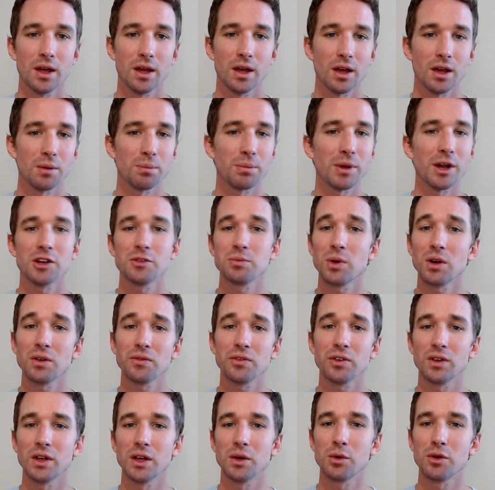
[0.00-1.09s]
It pairs
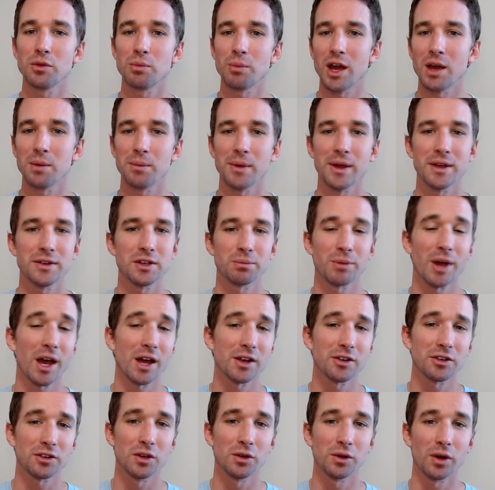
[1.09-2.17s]
perfectly with my amazing
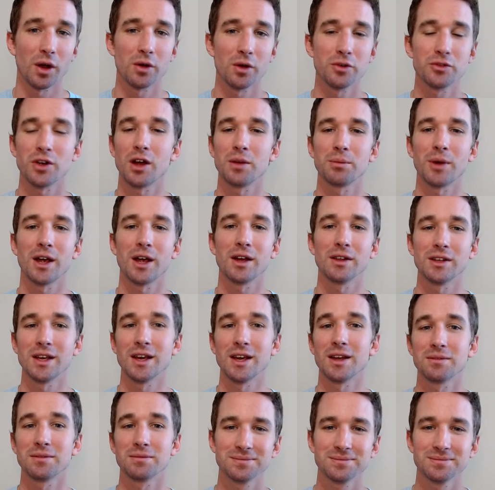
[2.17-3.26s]
Badger logo drawn by
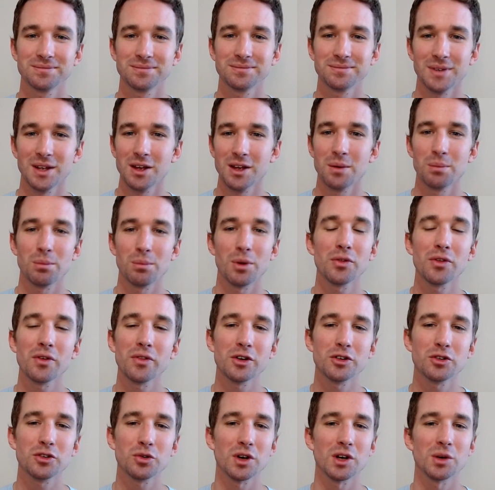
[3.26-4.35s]
Leanne. Both of
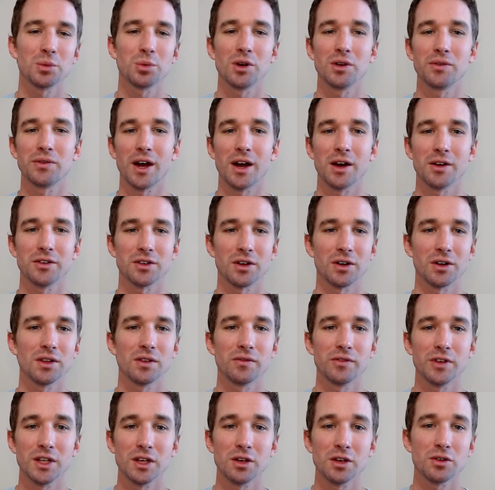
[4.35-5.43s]
their Twitter profiles are in the
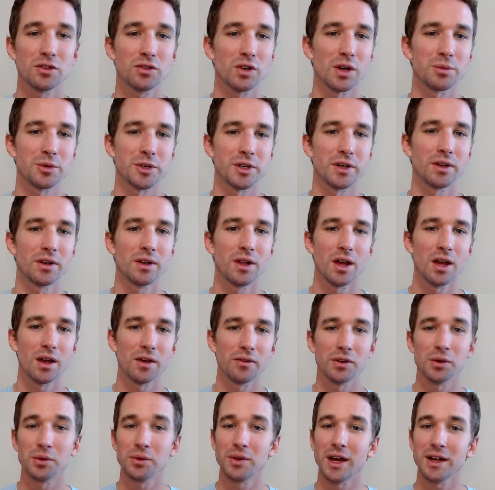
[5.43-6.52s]
video description if
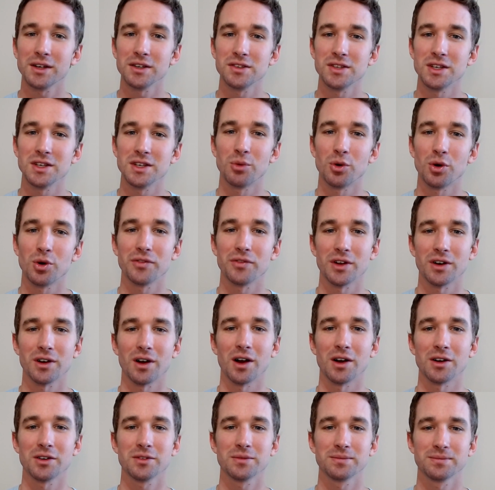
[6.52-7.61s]
you would like to see more of their
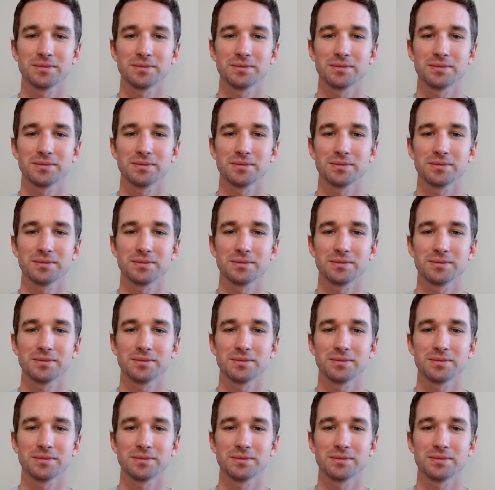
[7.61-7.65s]
art.